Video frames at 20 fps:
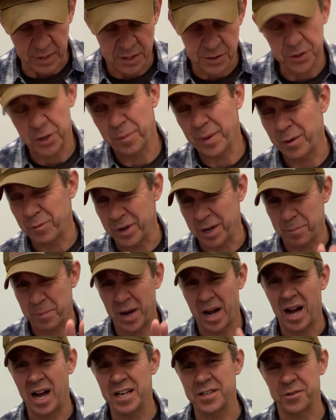So you might want to
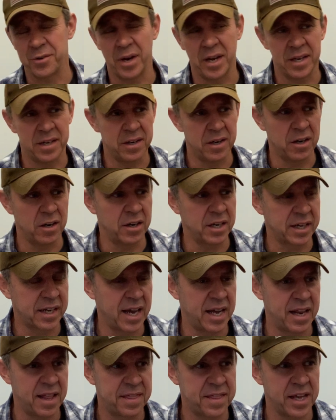pause right here and
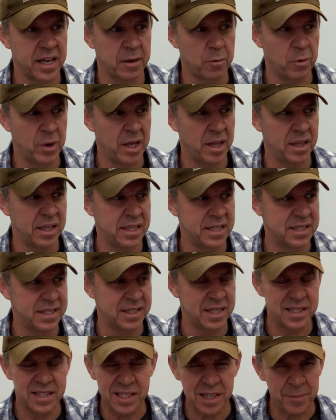kind of think, well, is
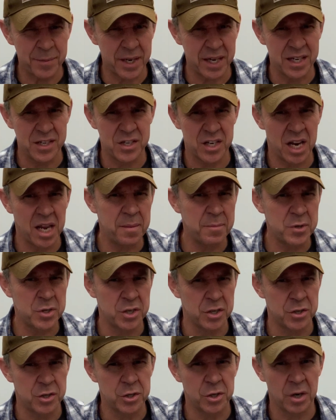this somebody James
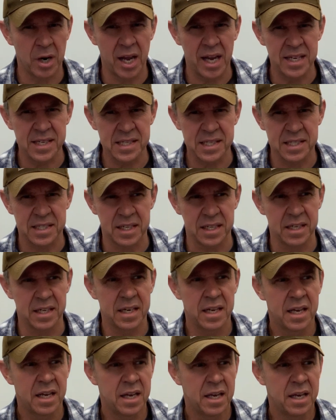should trust? And,